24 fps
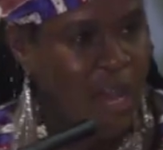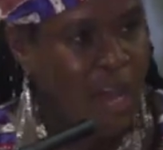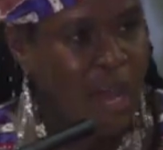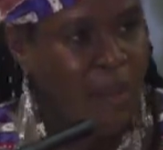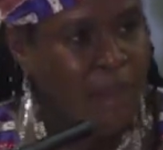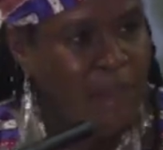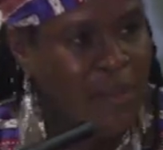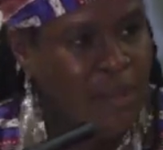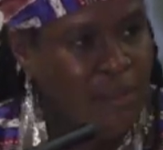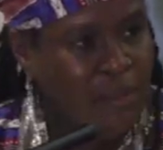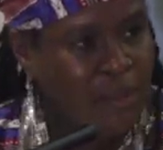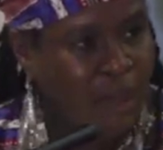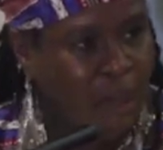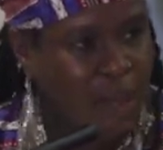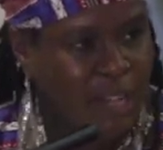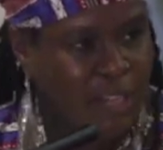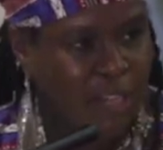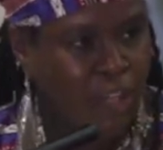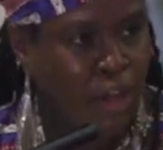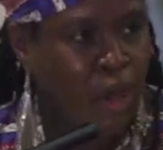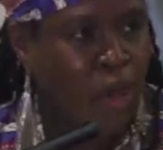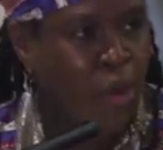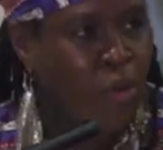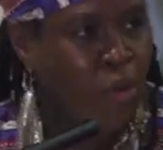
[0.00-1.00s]
I mean, I
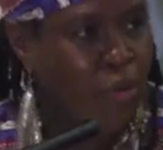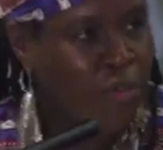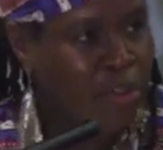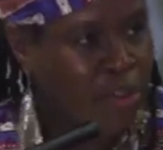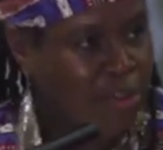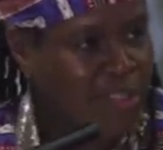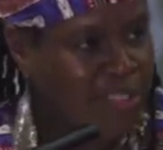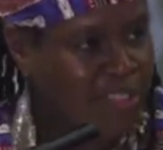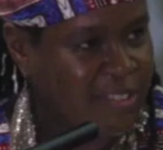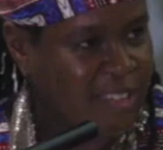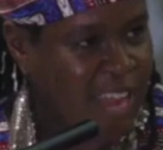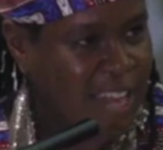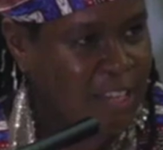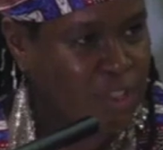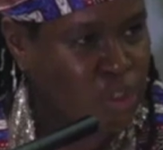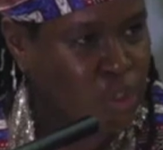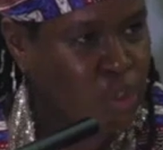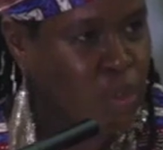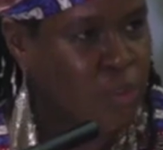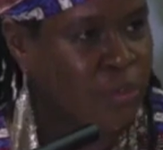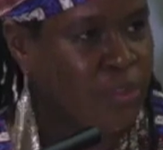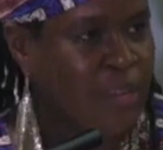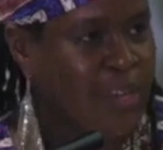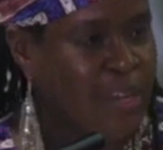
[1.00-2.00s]
know the
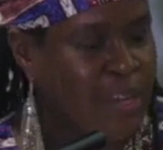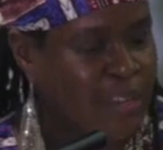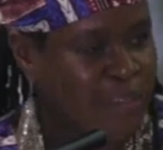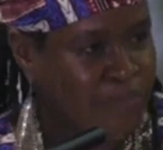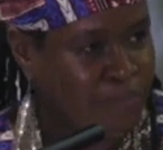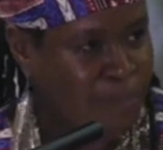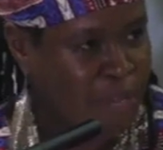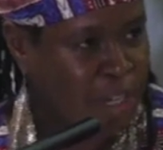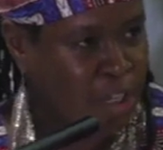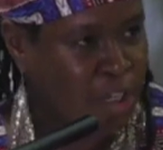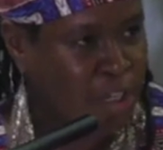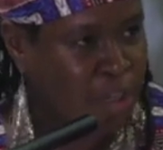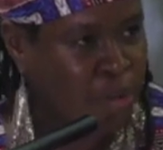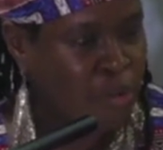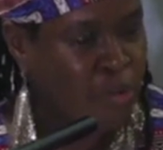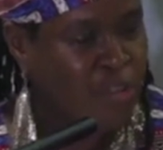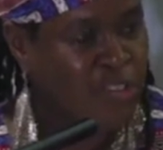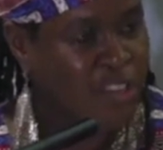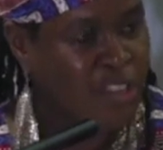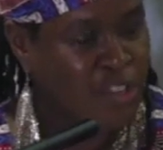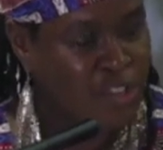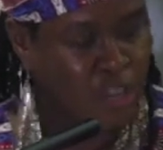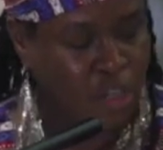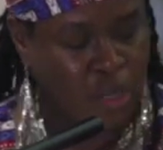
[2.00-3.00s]
statute that is being
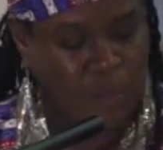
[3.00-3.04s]
used in